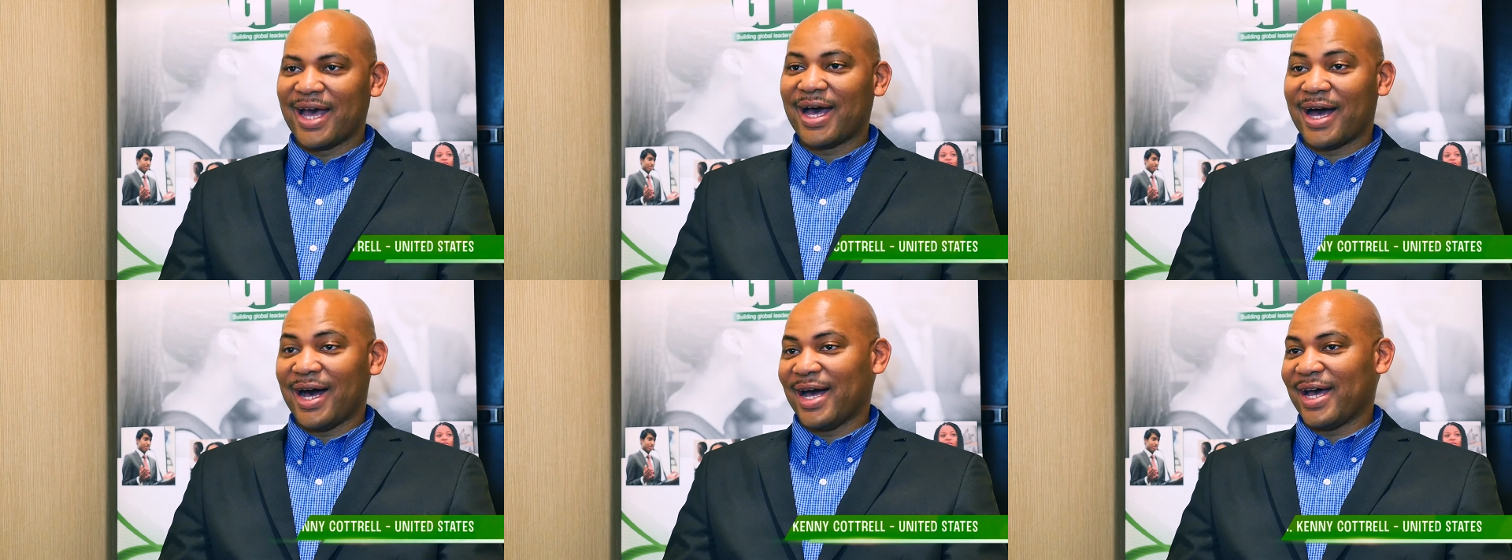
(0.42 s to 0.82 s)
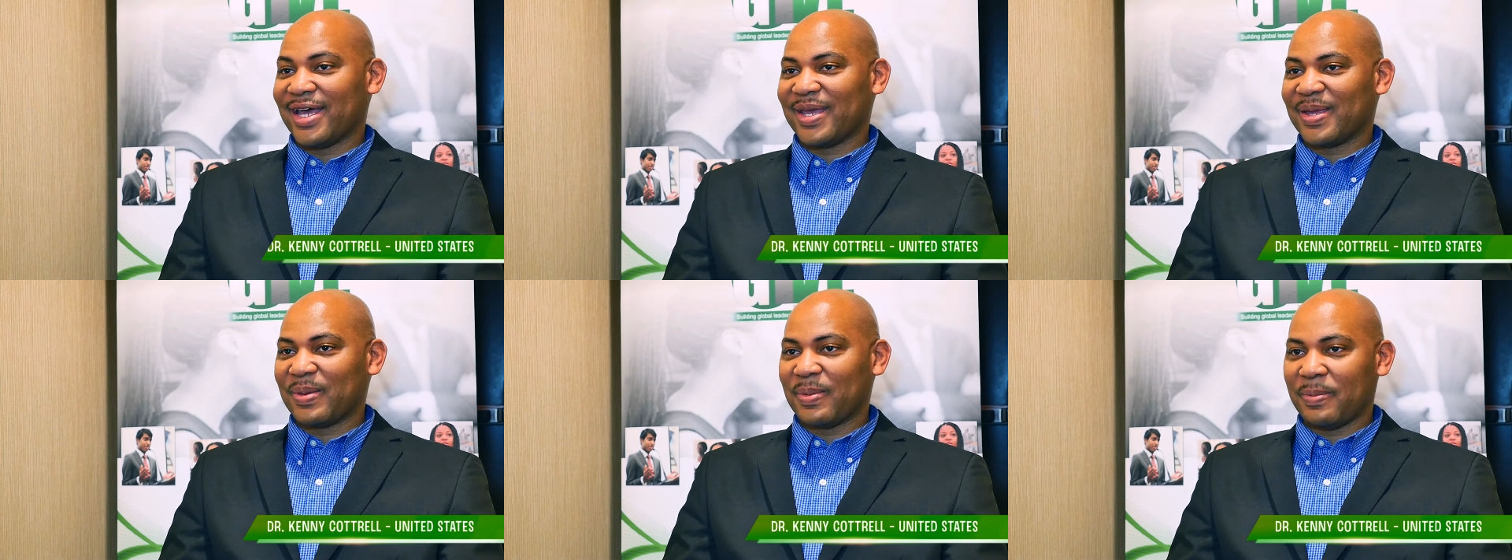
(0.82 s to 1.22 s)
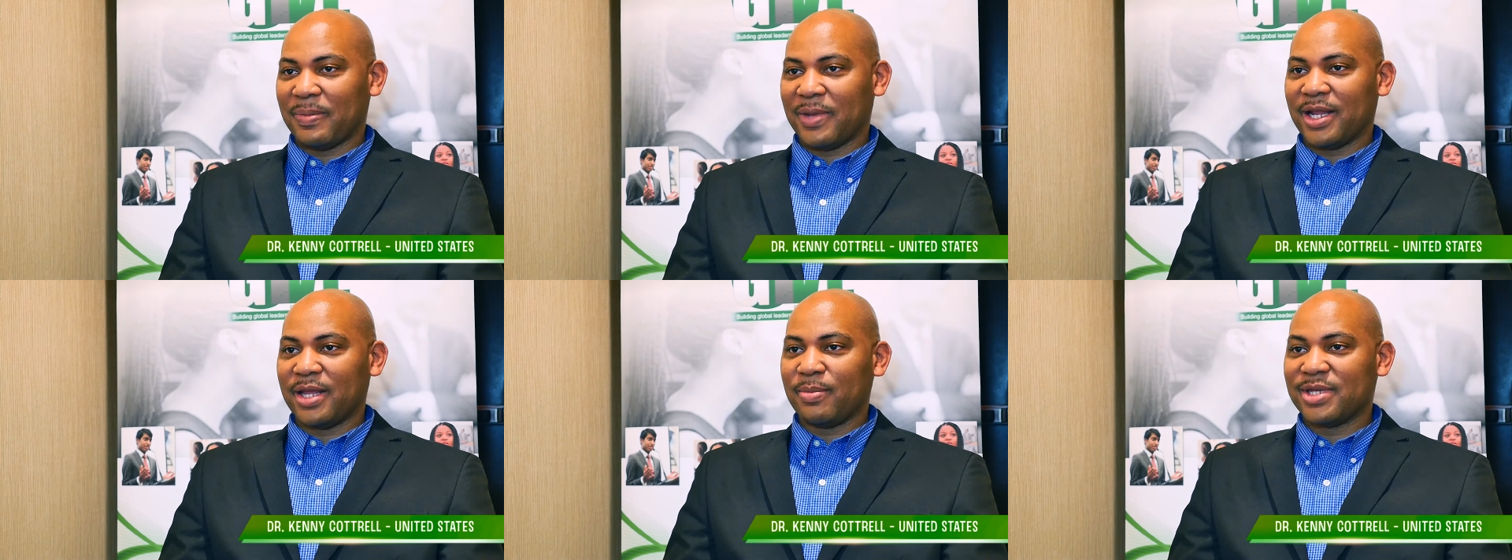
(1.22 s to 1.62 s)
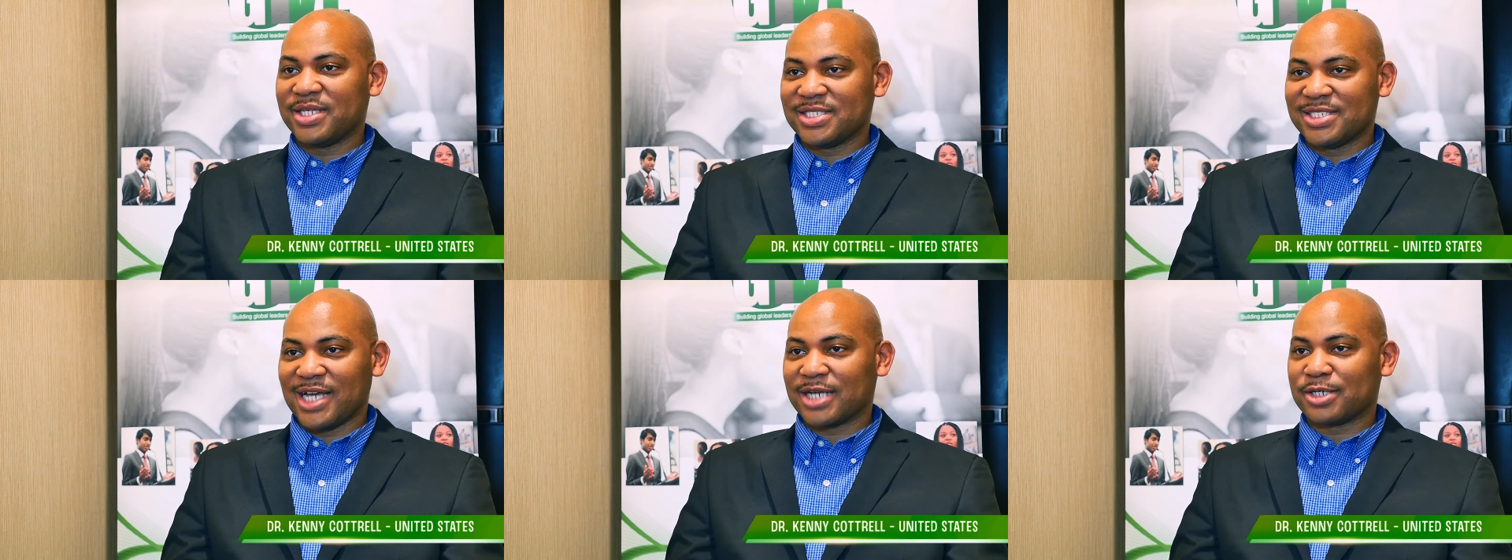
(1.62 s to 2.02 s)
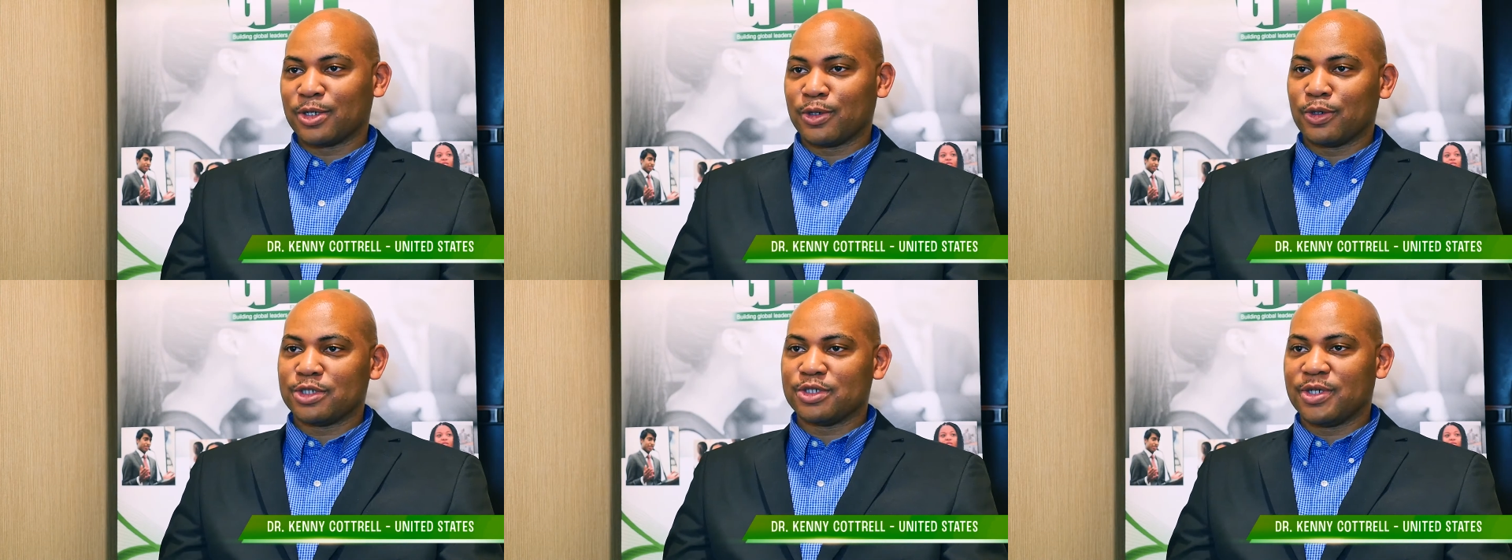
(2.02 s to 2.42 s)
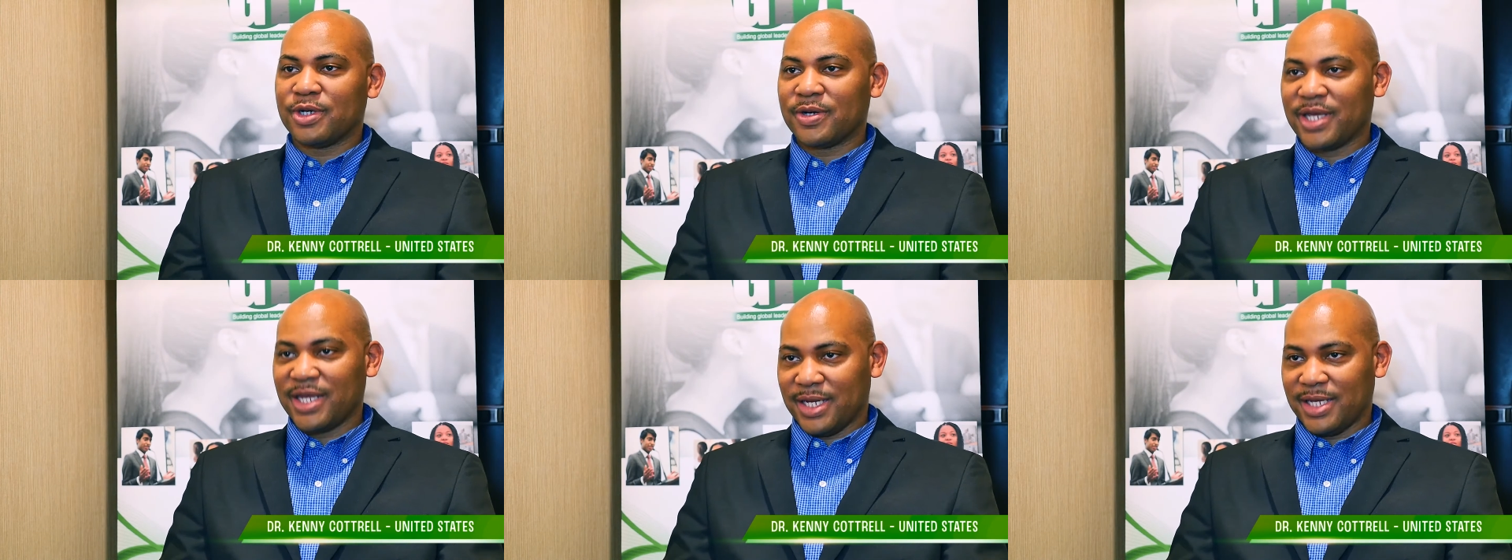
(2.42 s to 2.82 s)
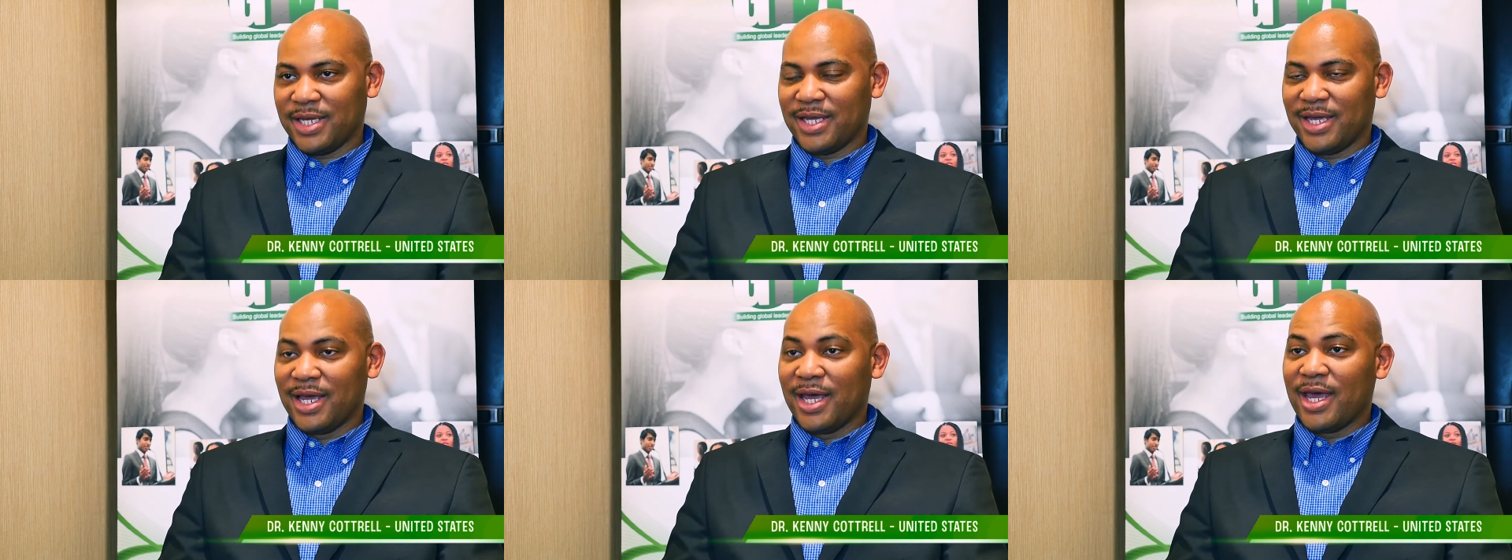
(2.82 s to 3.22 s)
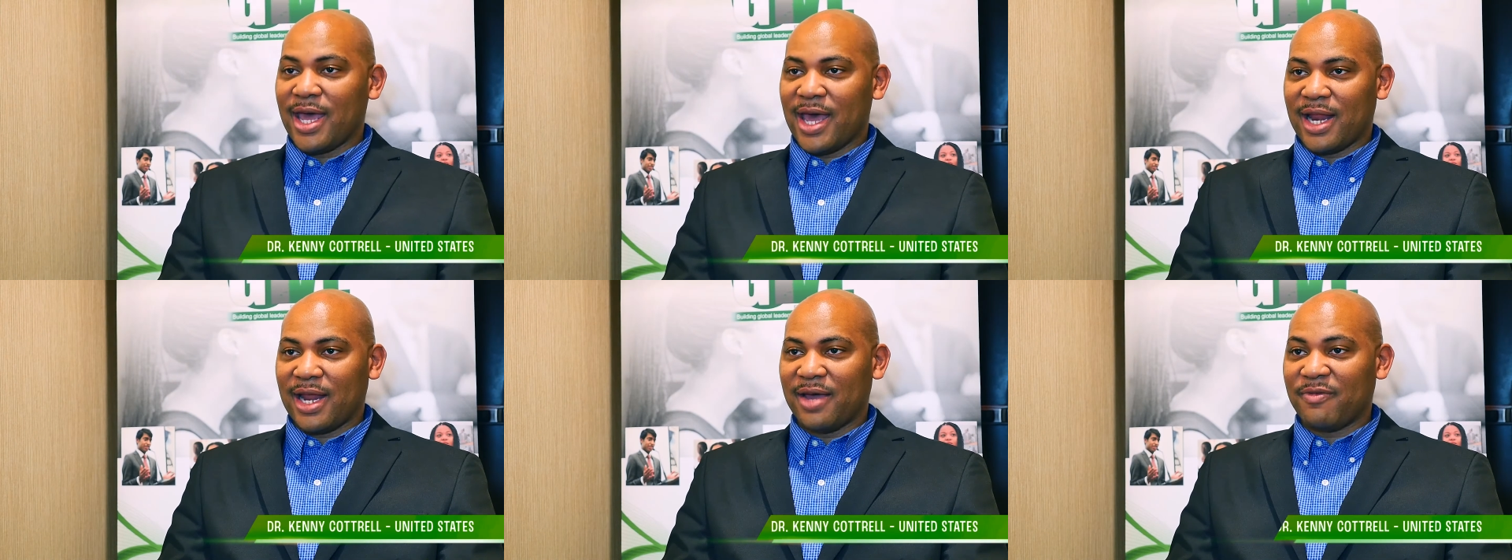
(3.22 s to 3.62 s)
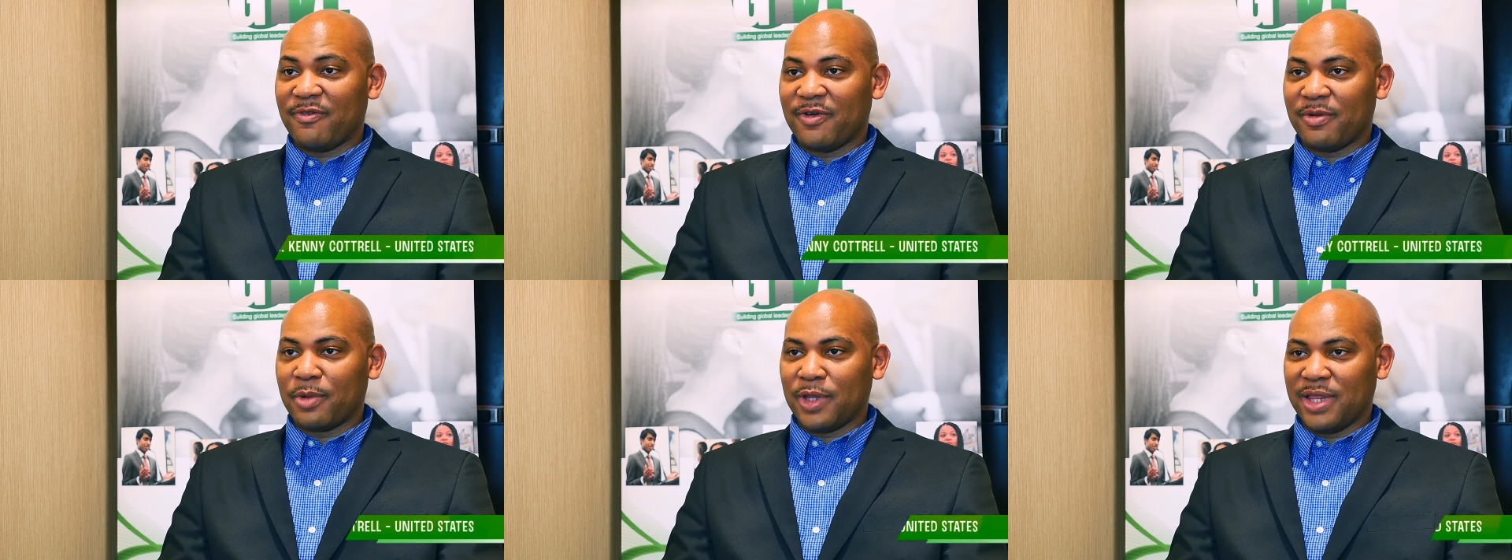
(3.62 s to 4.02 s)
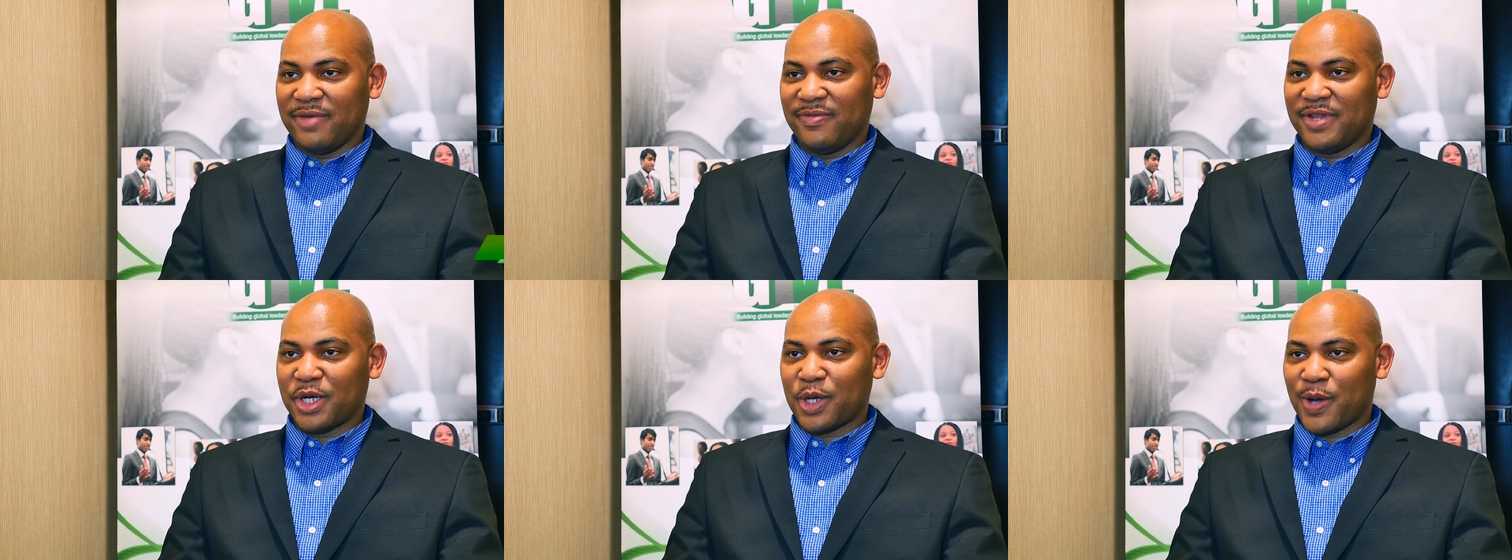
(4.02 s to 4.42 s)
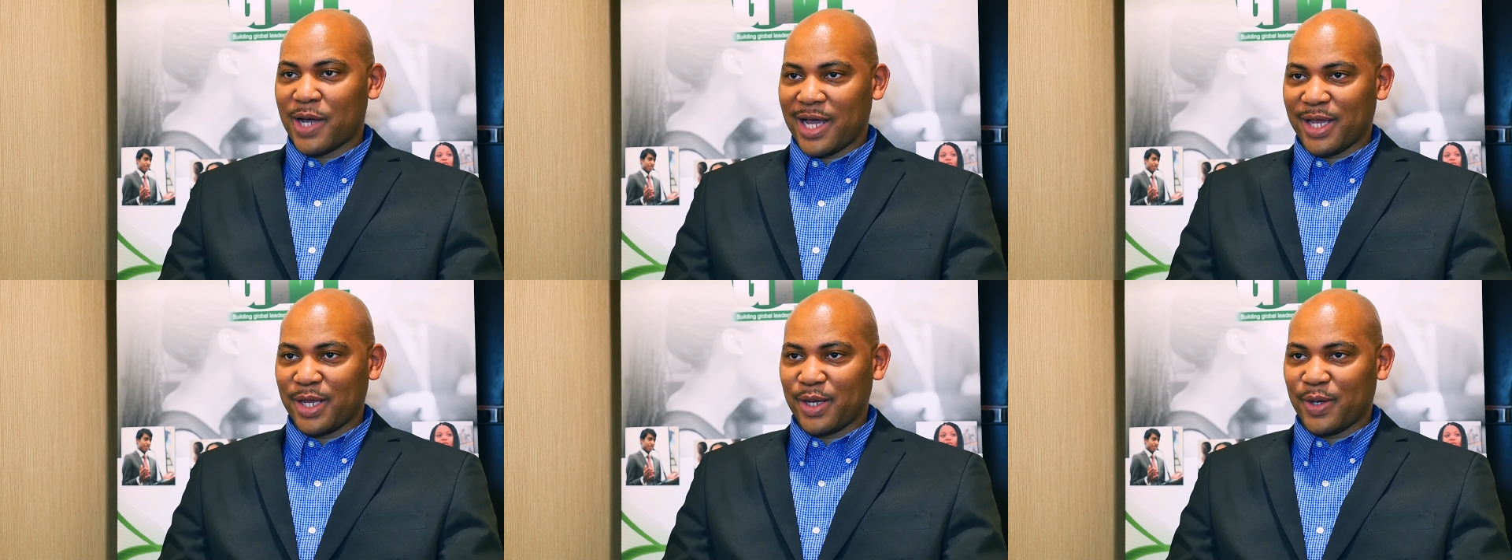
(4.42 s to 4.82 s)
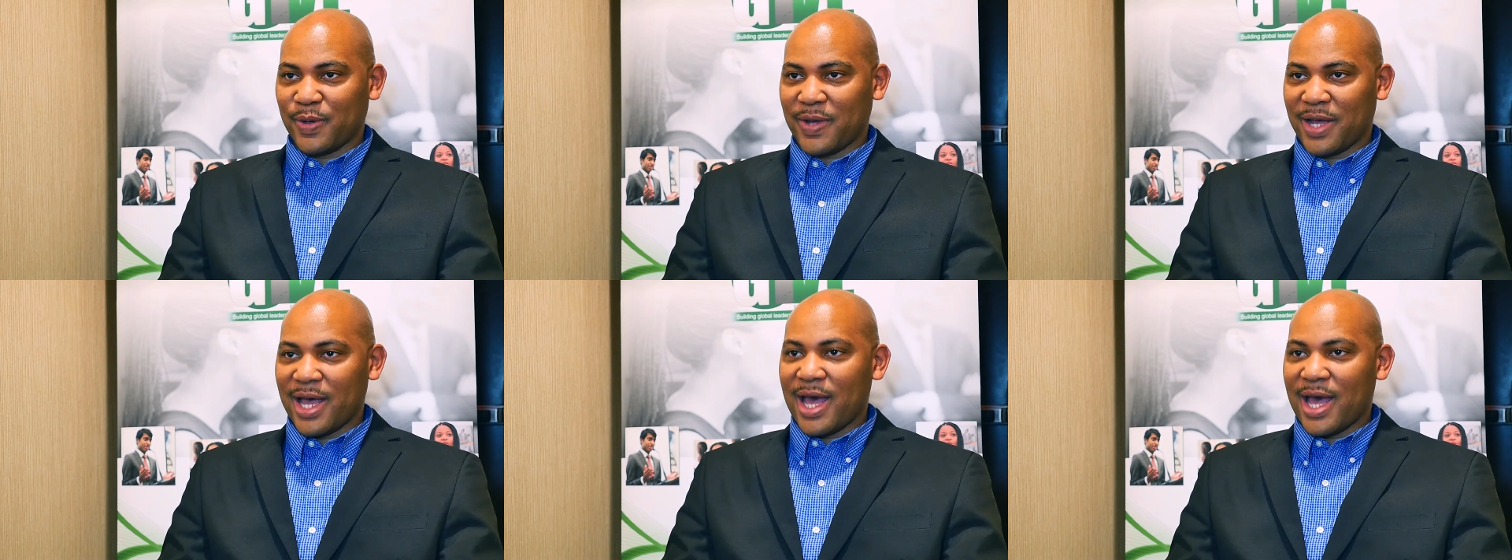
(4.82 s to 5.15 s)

Hi, my name is Dr. Corttrell Kinney, and I'm from Cleveland, Ohio.